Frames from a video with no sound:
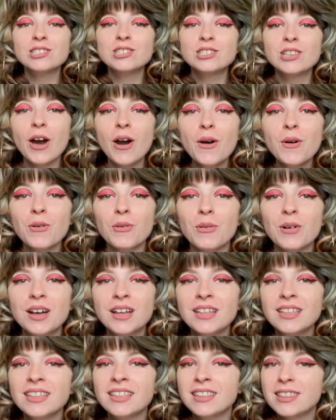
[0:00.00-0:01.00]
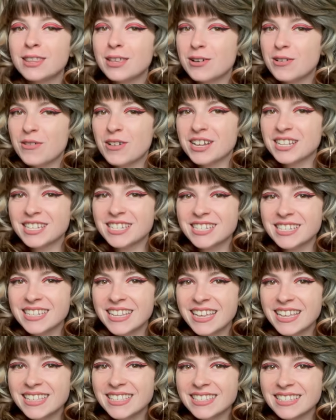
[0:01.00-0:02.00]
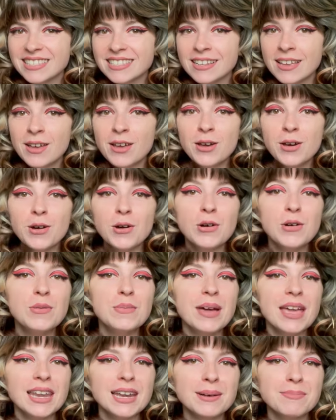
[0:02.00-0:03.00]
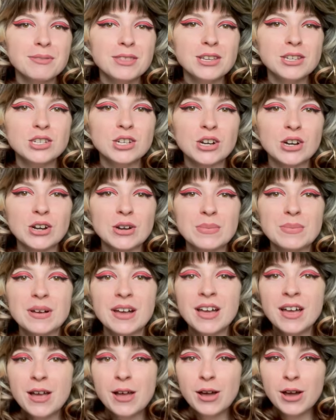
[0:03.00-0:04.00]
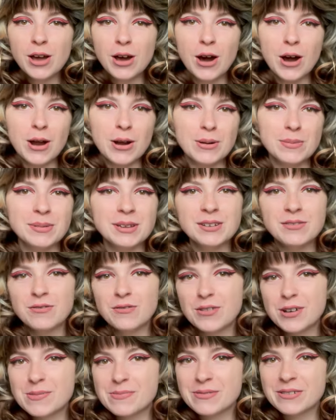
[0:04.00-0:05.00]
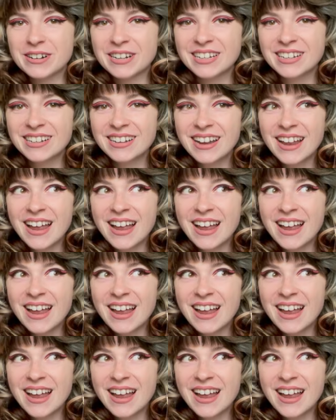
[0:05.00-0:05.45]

So, the question is, who made up the term carbon footprint?